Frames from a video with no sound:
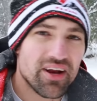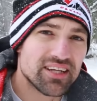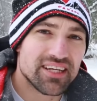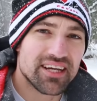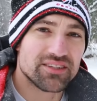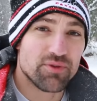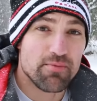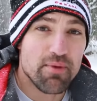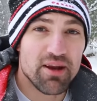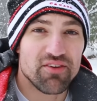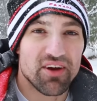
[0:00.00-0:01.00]
The nice thing is with a
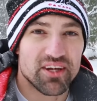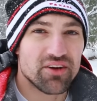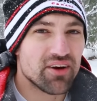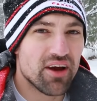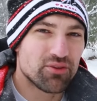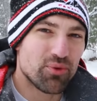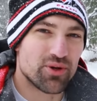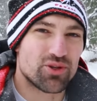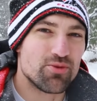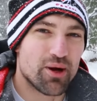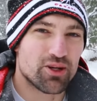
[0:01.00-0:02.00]
mini rink, you don't have to worry
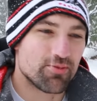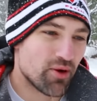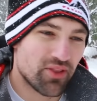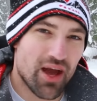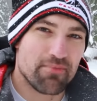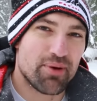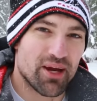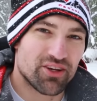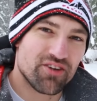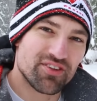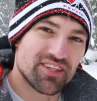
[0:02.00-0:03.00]
too much about that
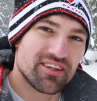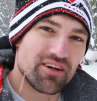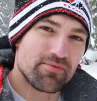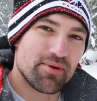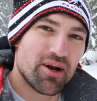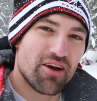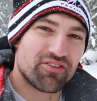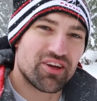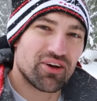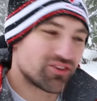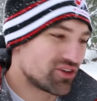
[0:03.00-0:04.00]
pitch. If it's a little bit off
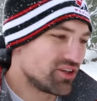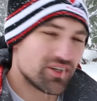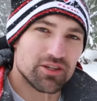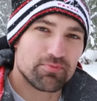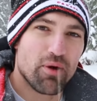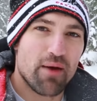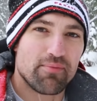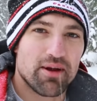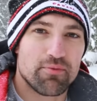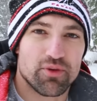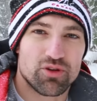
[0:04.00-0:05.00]
kilter, you can just prop
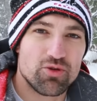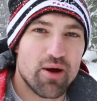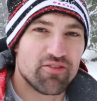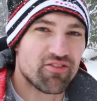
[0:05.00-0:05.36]
that up with a two by